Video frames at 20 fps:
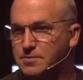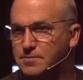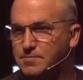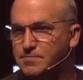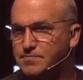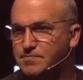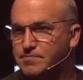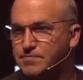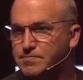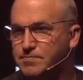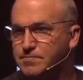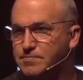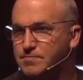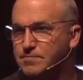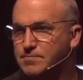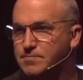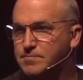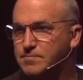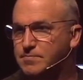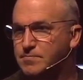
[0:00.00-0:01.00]

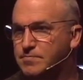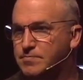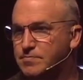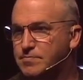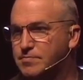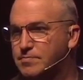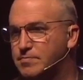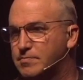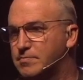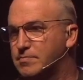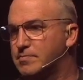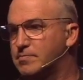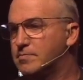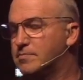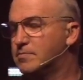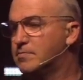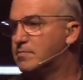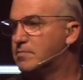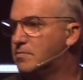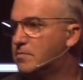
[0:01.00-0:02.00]

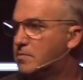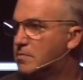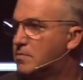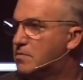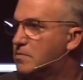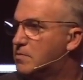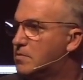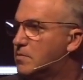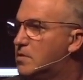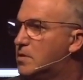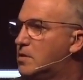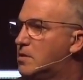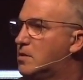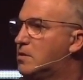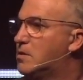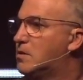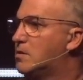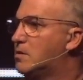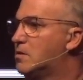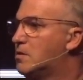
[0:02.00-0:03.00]

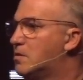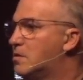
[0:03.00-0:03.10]
No one is speaking in this clip.